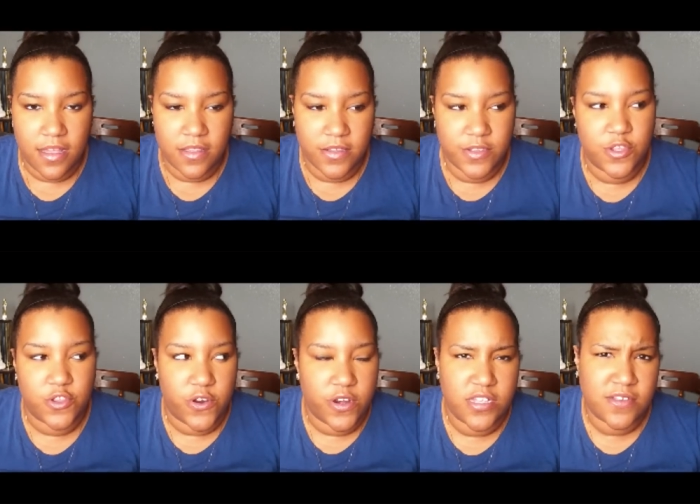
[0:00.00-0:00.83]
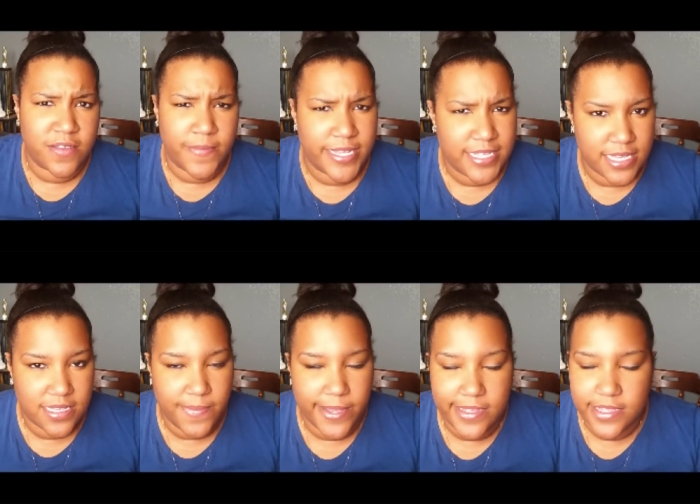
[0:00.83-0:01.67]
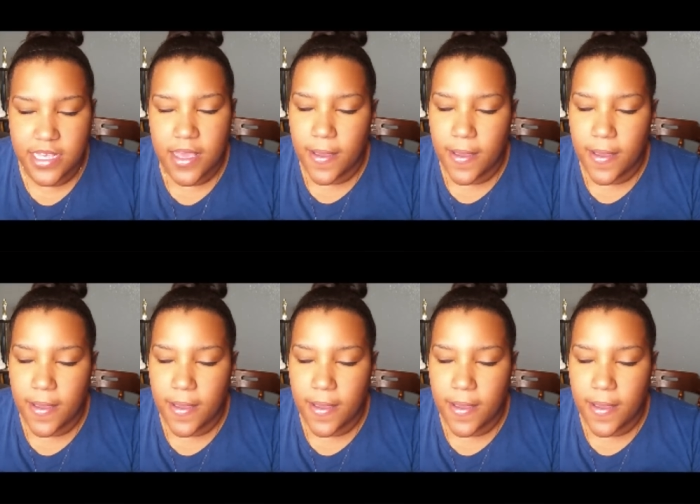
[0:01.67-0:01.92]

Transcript: along this journey, it's only been six months,